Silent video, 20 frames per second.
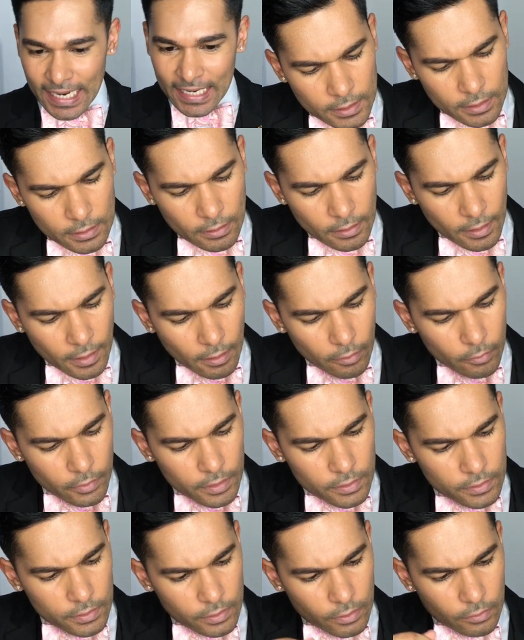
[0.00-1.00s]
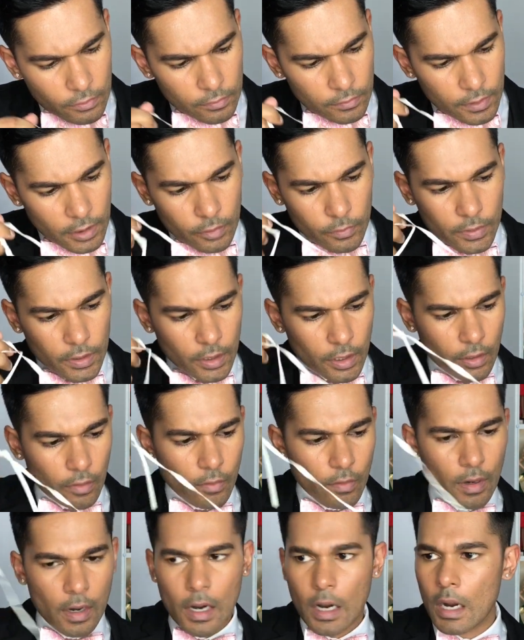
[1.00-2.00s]
And that way, so there we go.
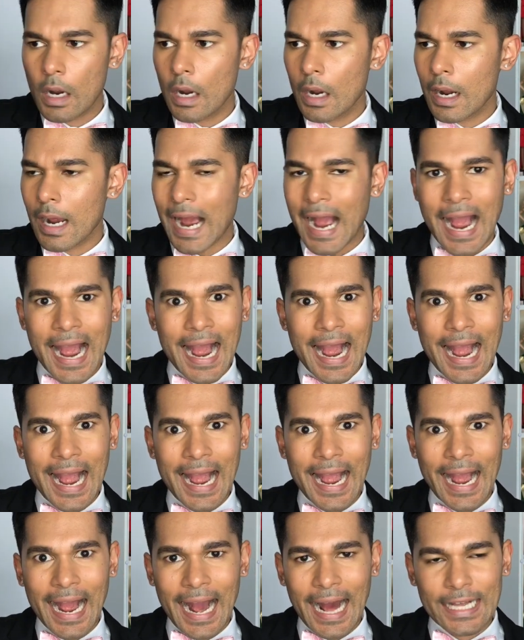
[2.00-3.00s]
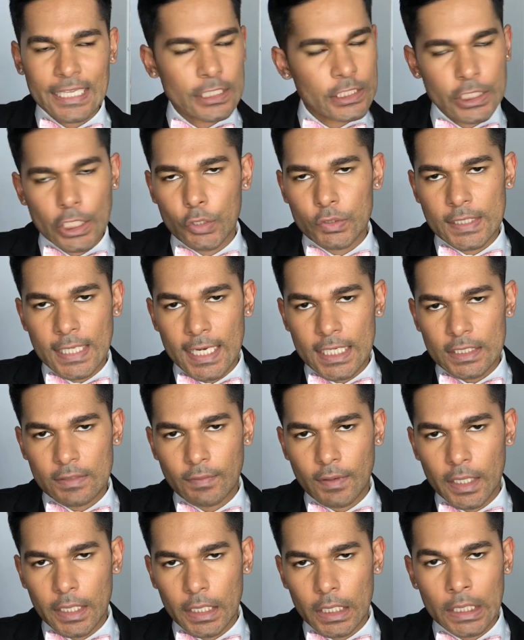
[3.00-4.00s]
So
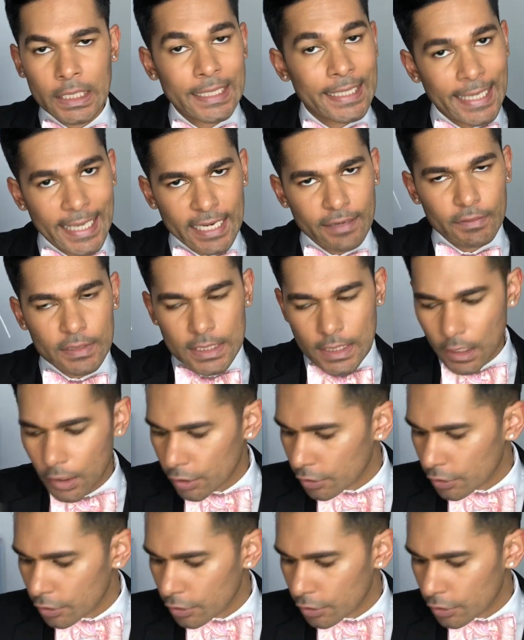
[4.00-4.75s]
satisfying, can't even tell